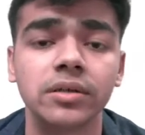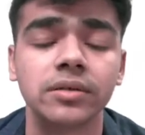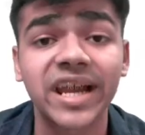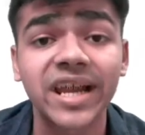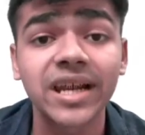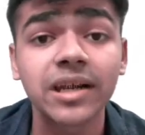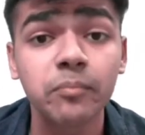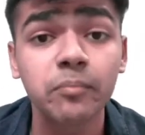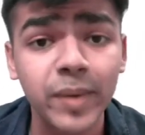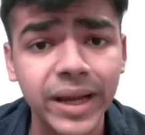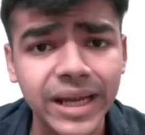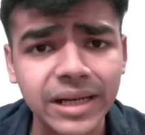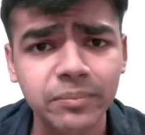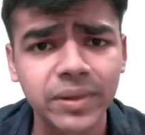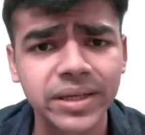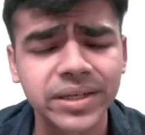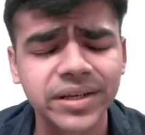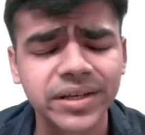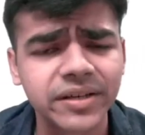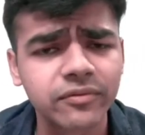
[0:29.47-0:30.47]
The second main
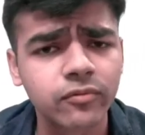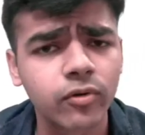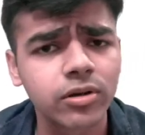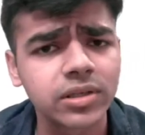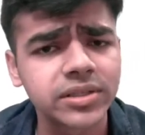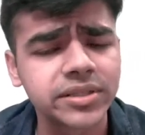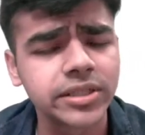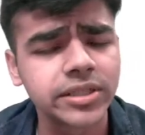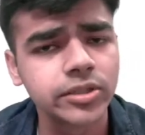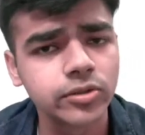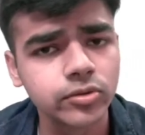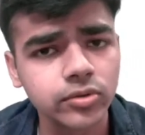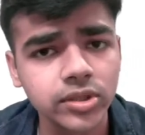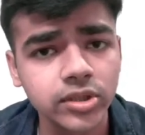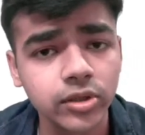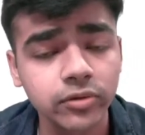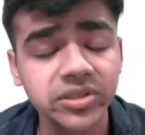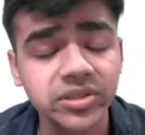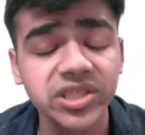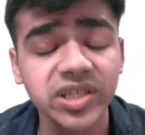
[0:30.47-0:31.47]
method involves the use
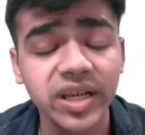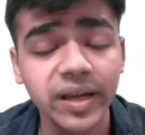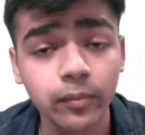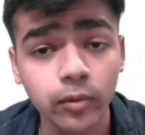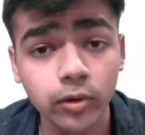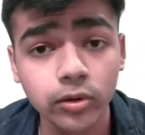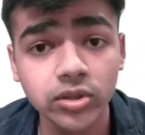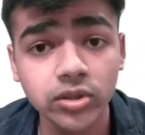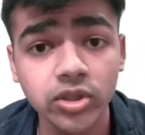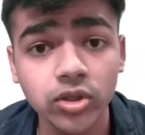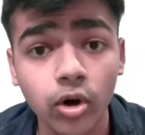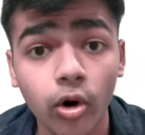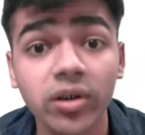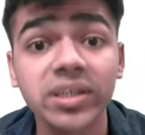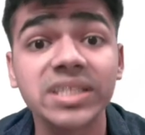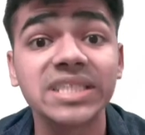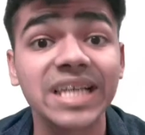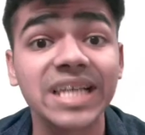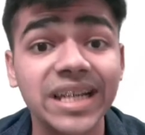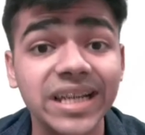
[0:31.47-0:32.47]
of GMOs or
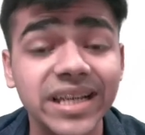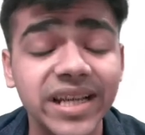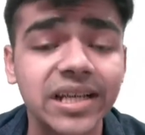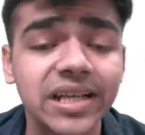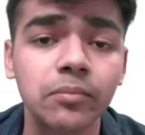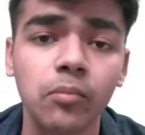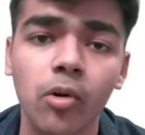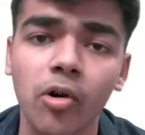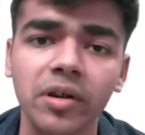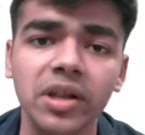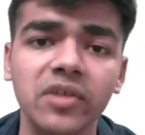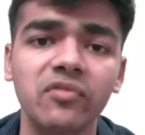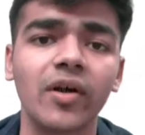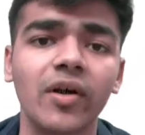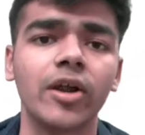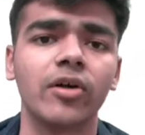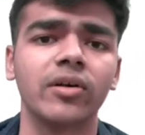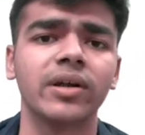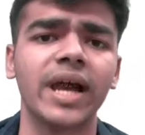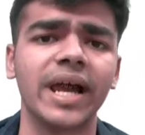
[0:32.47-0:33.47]
genetically
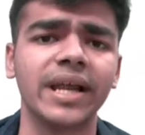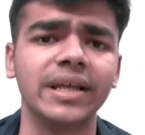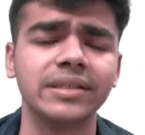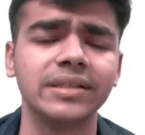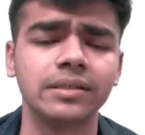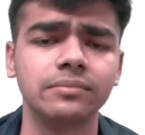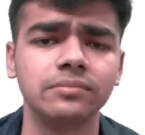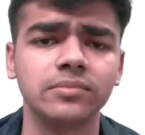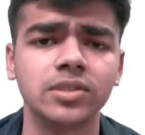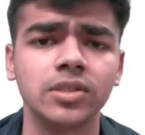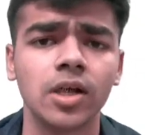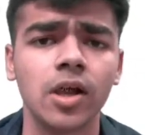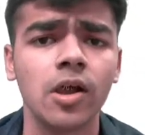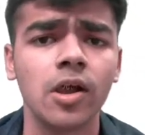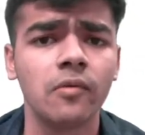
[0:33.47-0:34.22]
modified organisms,